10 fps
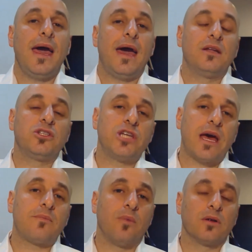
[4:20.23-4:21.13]
And
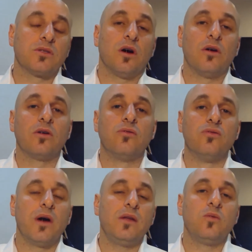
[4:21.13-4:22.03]
chatbots are a
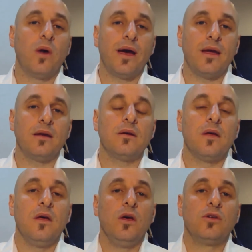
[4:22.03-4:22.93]
great way
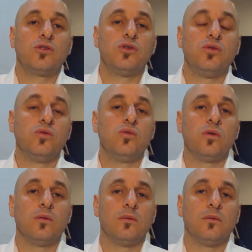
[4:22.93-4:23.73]
to